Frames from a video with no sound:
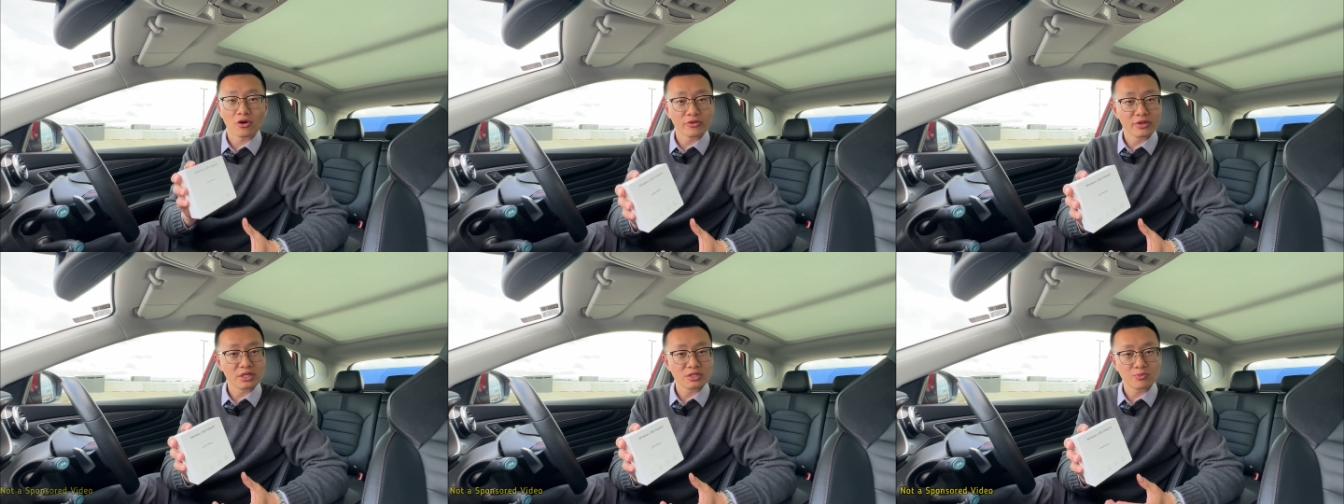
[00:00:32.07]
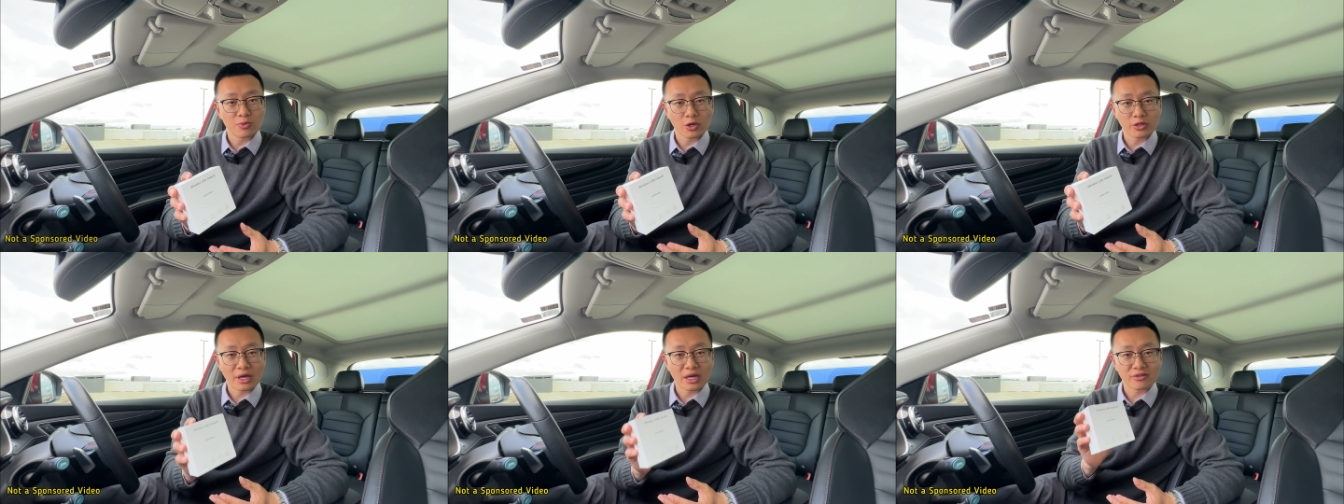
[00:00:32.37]
this
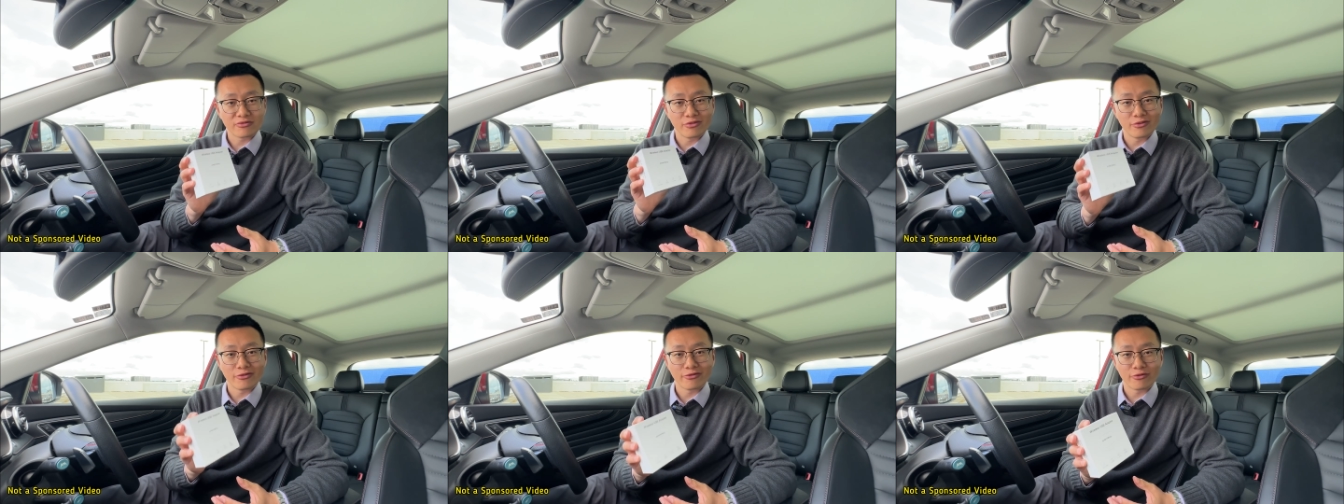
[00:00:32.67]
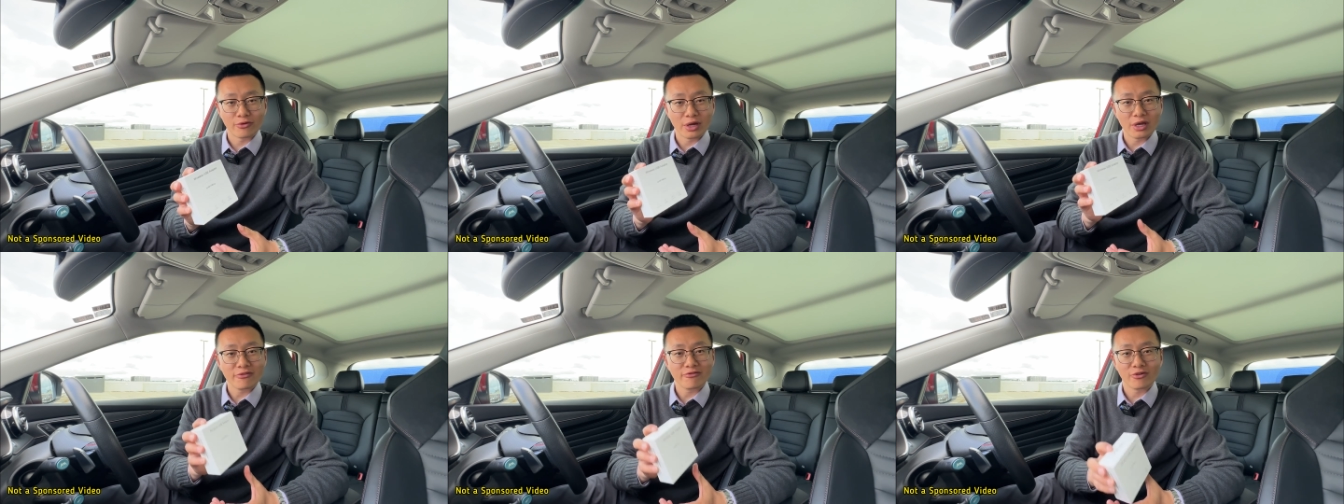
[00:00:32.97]
product for
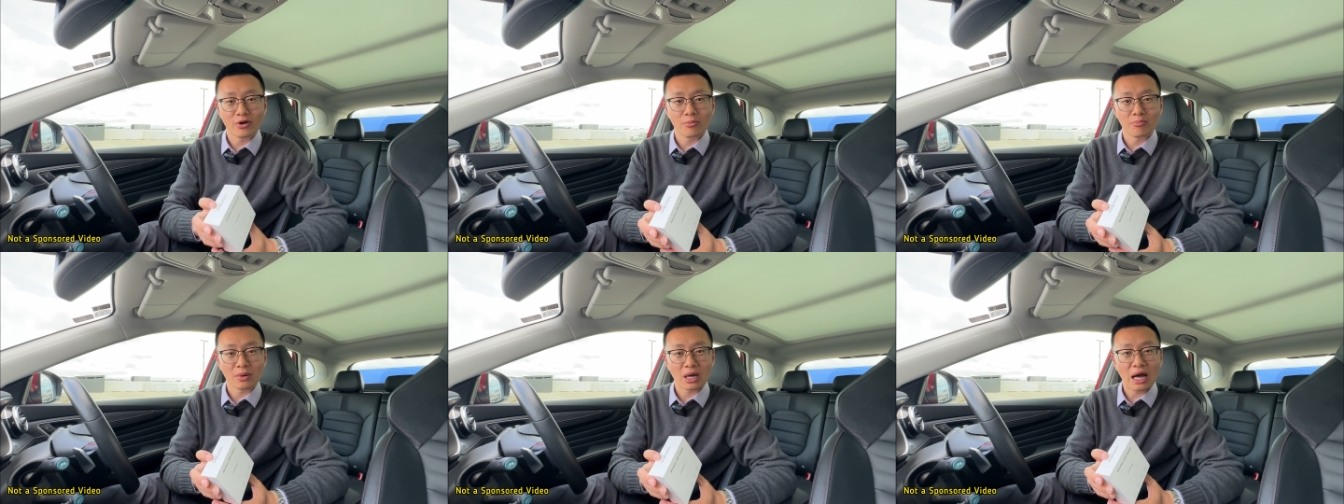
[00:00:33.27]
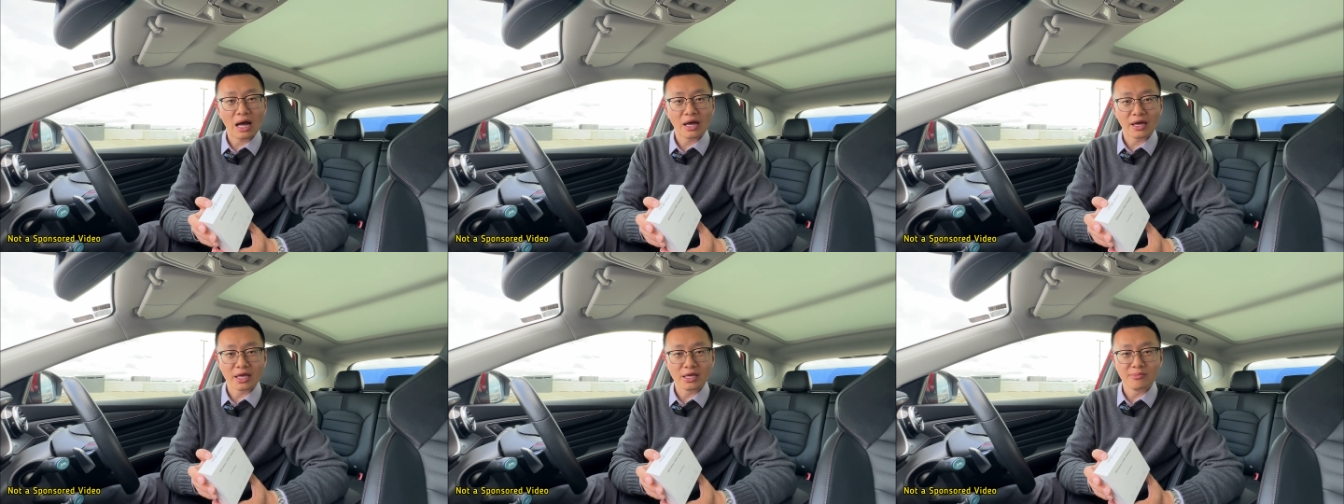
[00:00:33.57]
free from
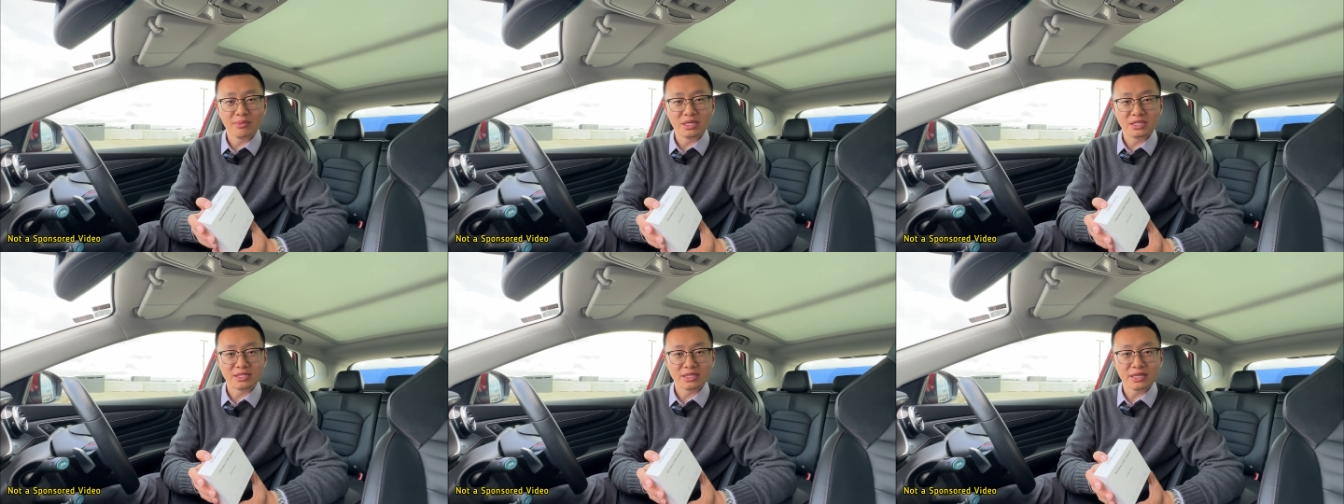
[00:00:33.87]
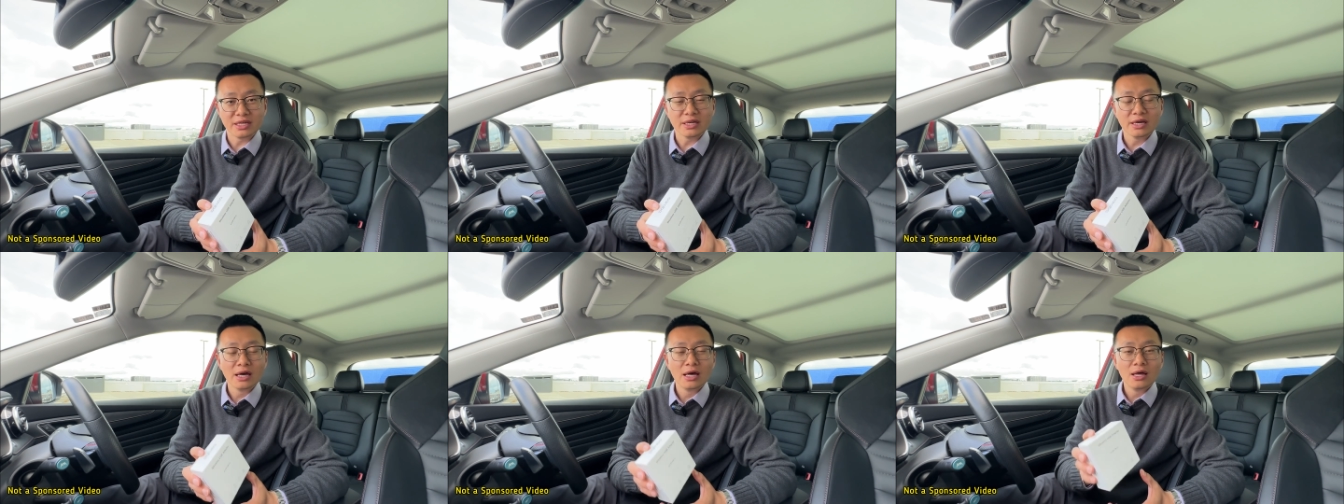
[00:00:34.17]

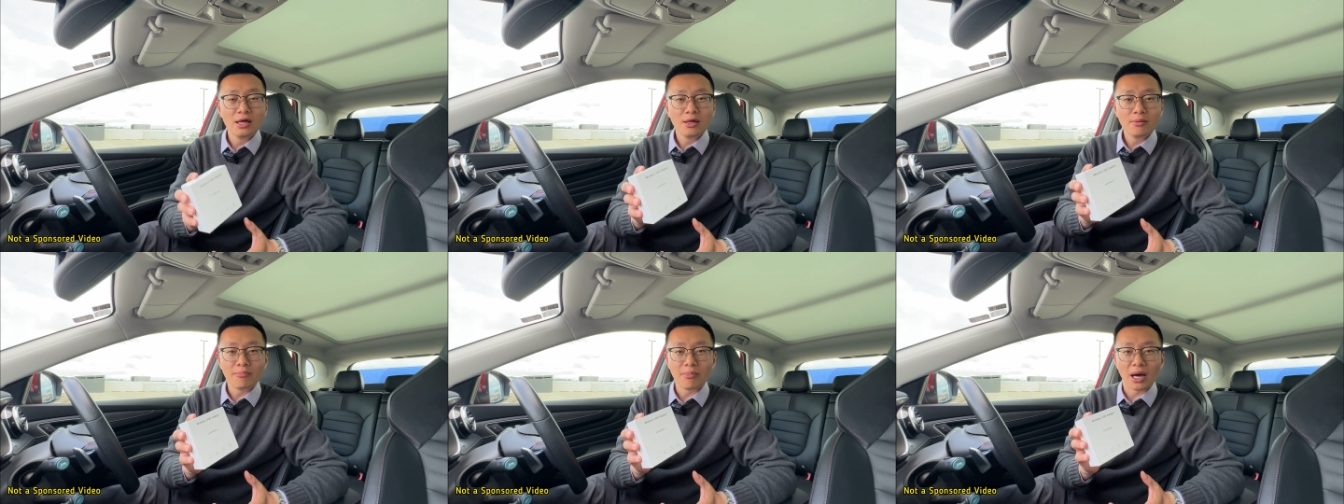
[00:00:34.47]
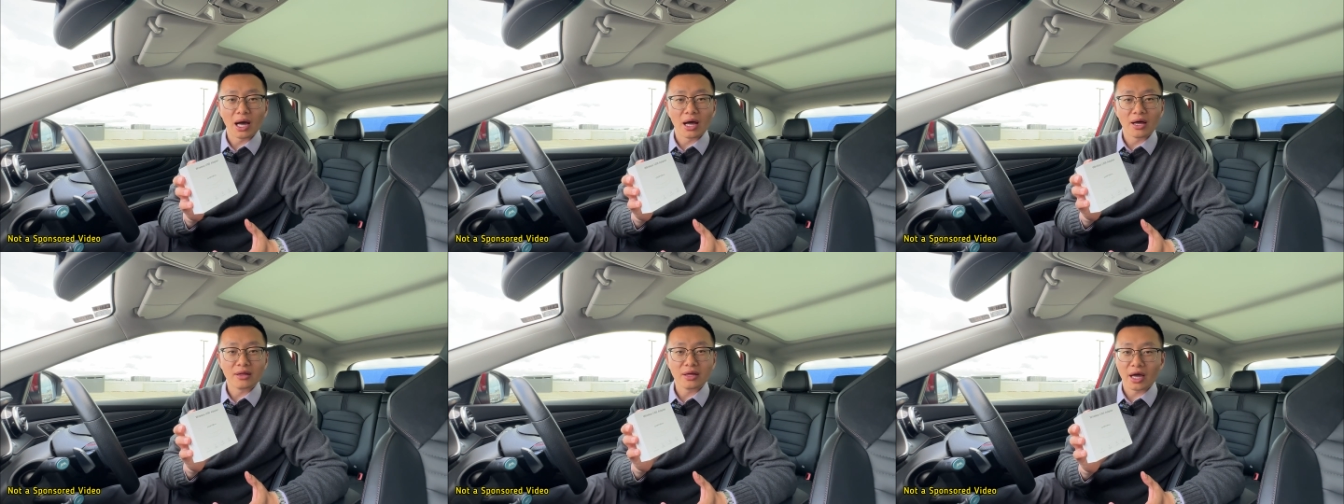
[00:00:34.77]
CARABC,
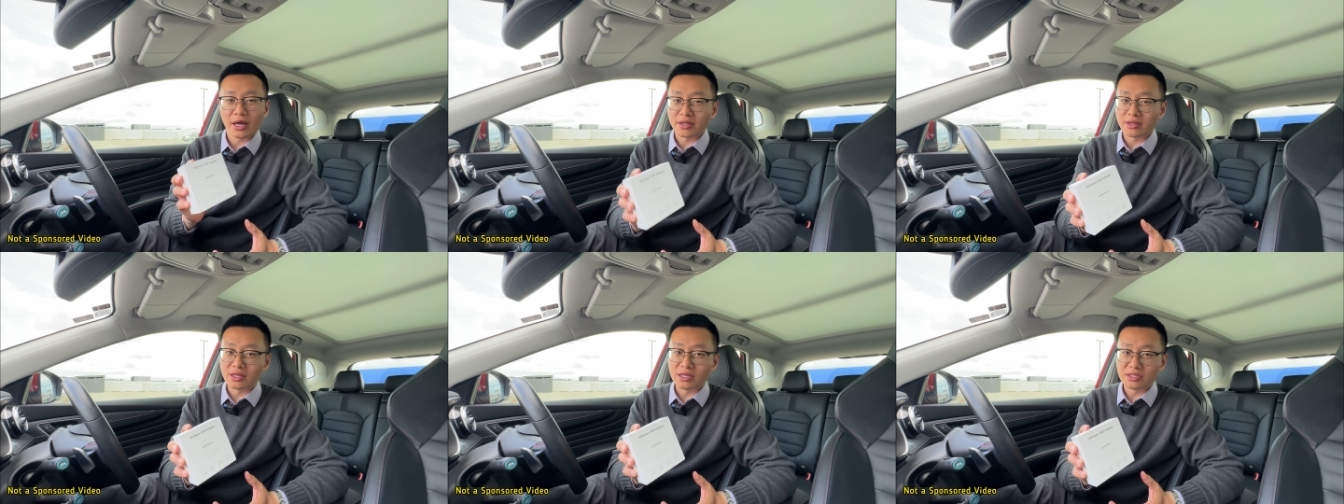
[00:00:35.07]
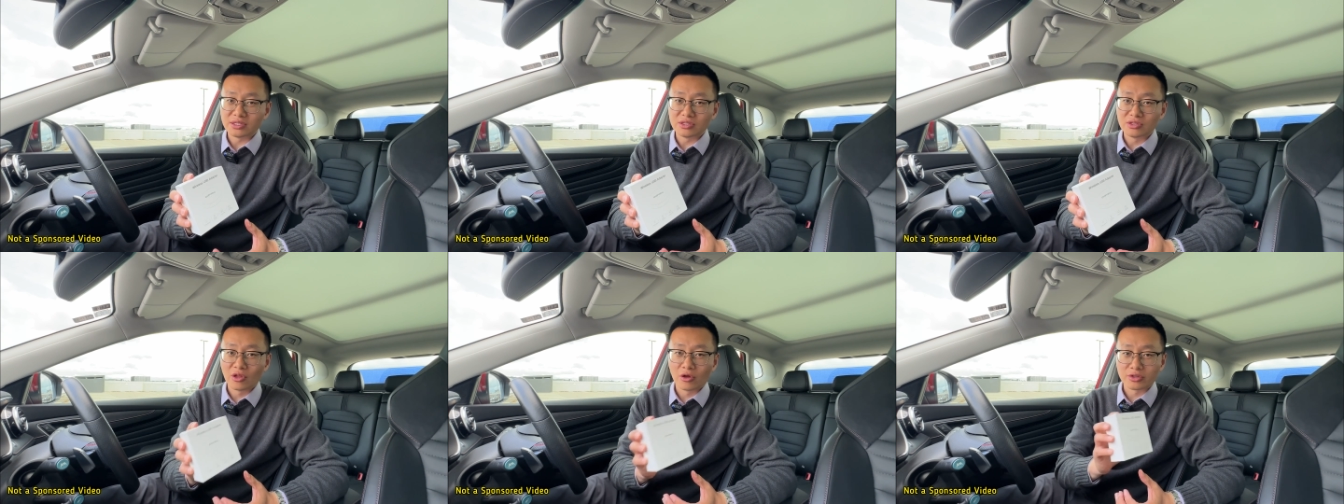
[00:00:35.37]
but
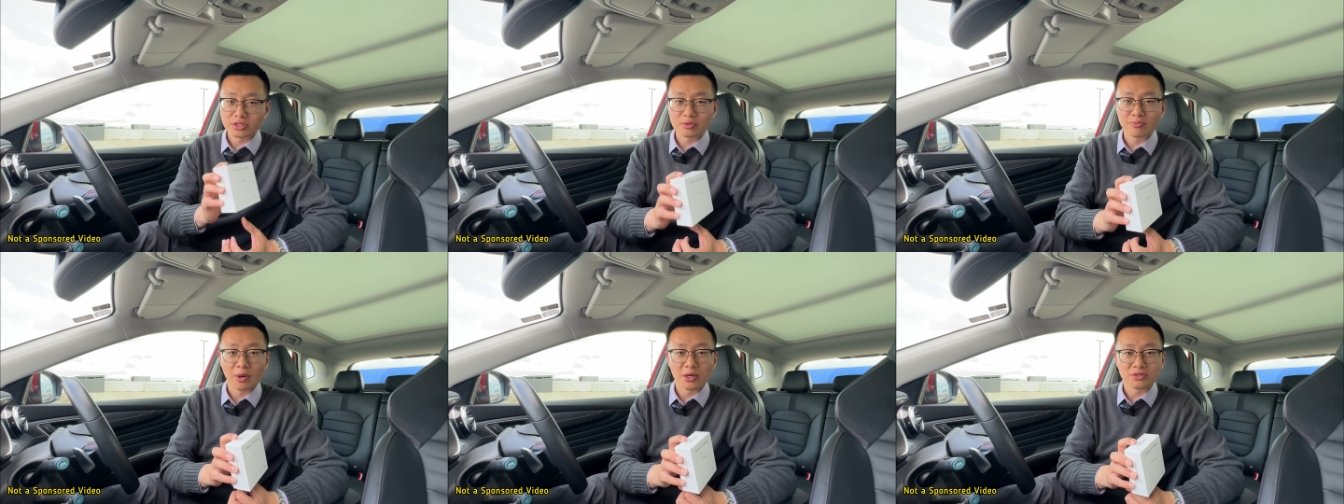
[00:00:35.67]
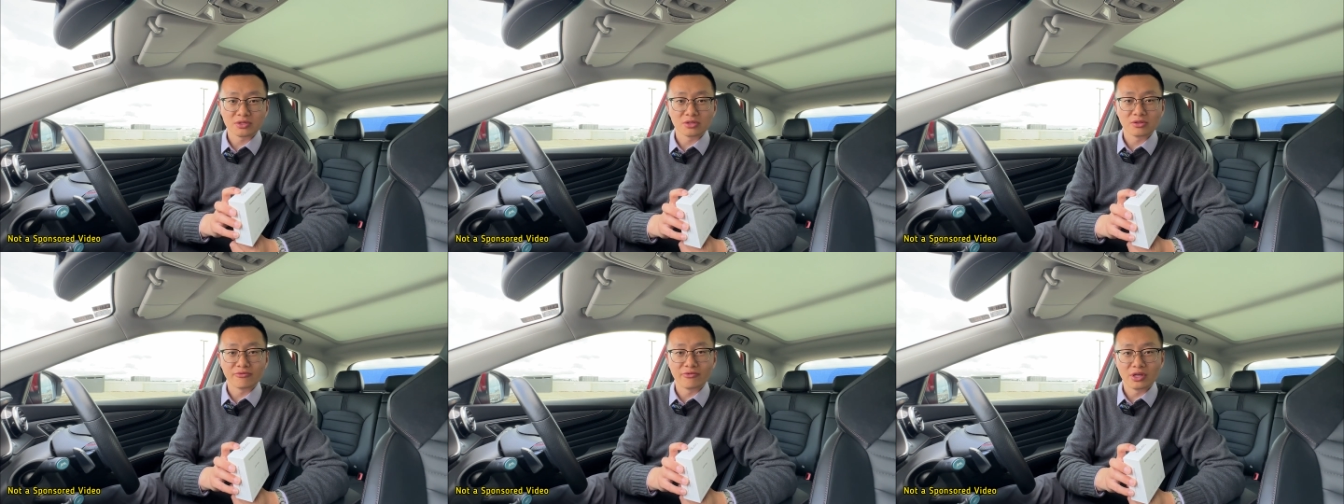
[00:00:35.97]
this is not
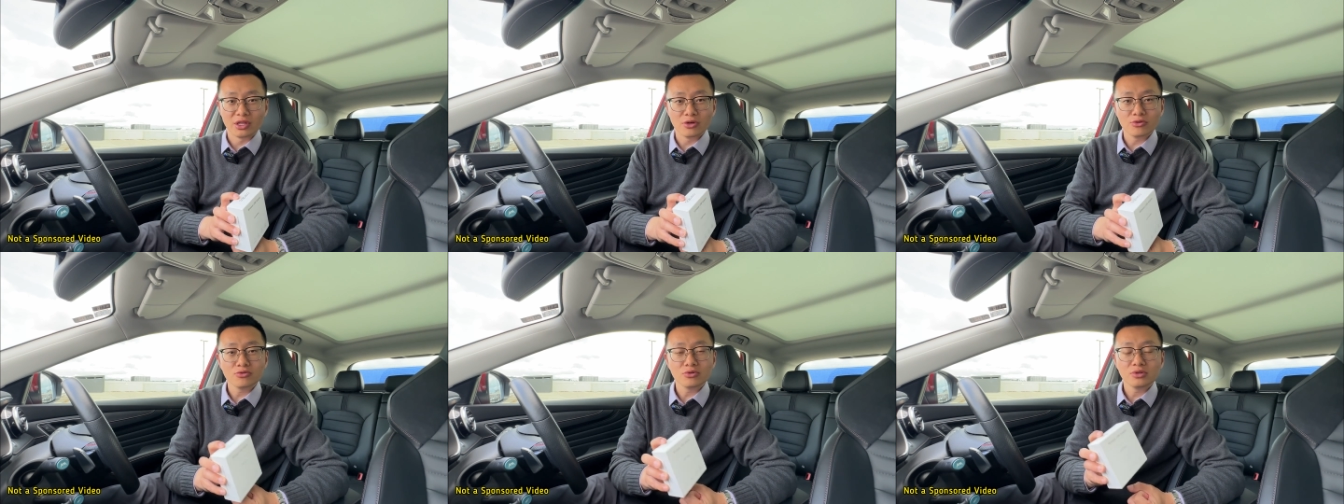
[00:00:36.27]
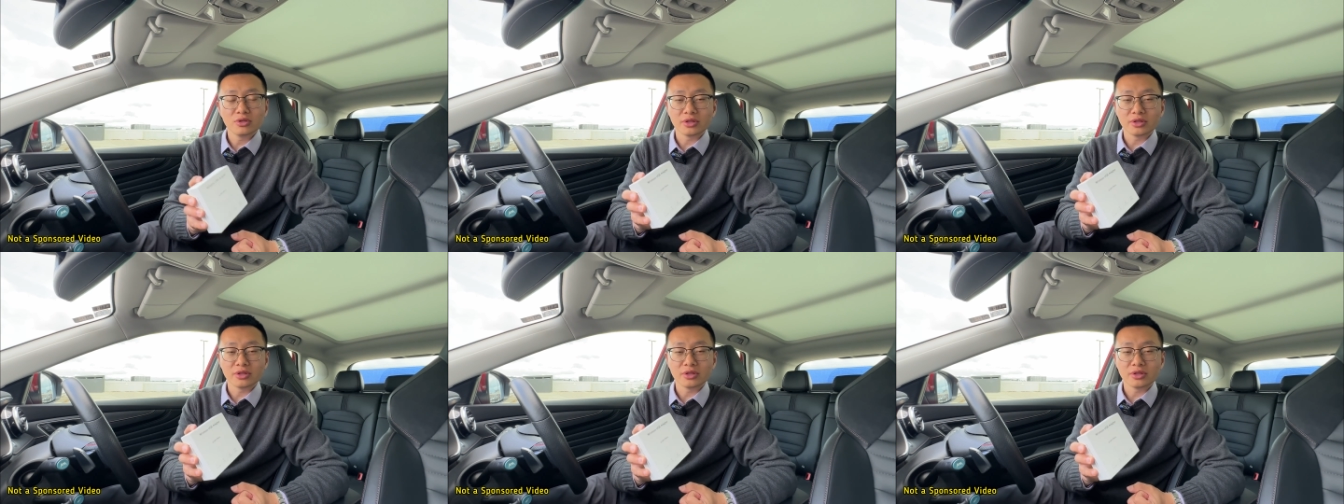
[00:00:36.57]
sponsored video.